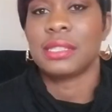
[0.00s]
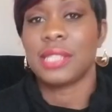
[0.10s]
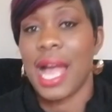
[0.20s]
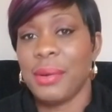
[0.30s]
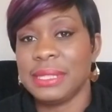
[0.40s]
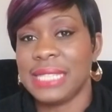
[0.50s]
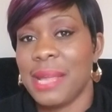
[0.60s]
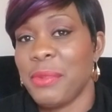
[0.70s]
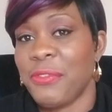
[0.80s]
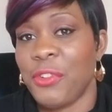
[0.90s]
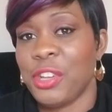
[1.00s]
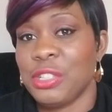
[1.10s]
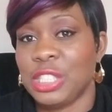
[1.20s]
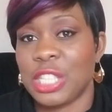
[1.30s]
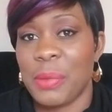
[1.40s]
So I would say before
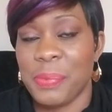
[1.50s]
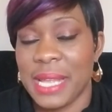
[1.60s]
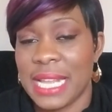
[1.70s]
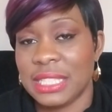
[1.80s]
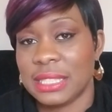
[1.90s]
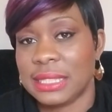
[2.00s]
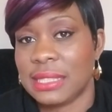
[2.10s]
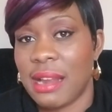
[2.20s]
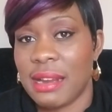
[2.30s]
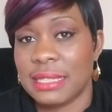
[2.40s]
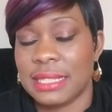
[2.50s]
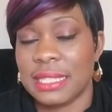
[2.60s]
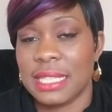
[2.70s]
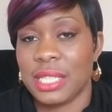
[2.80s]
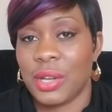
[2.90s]
you jump in to start,
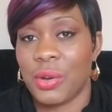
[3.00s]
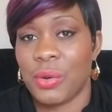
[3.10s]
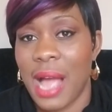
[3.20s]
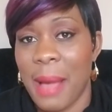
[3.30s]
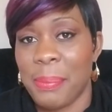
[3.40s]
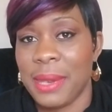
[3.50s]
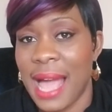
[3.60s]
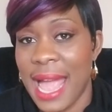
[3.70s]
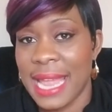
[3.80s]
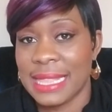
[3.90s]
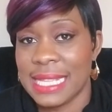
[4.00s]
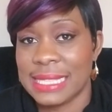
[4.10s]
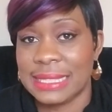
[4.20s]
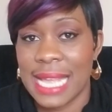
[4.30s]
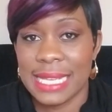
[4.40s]
you know, applying
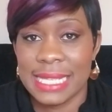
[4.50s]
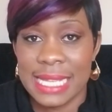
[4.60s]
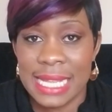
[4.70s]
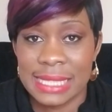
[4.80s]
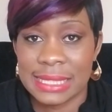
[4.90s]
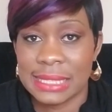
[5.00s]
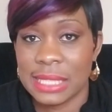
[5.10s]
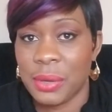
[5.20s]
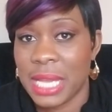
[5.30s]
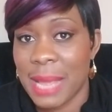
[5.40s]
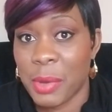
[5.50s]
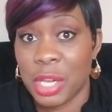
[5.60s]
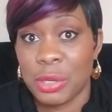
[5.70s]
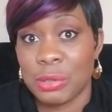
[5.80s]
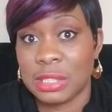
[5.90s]
these techniques and say, okay, I'm
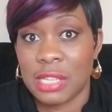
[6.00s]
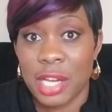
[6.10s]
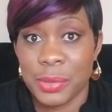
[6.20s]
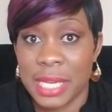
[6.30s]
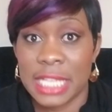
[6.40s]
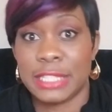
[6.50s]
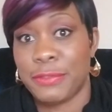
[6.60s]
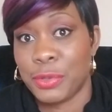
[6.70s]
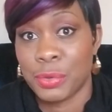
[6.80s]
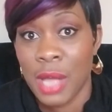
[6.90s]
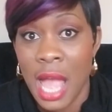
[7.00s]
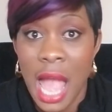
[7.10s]
gonna go start doing an interview,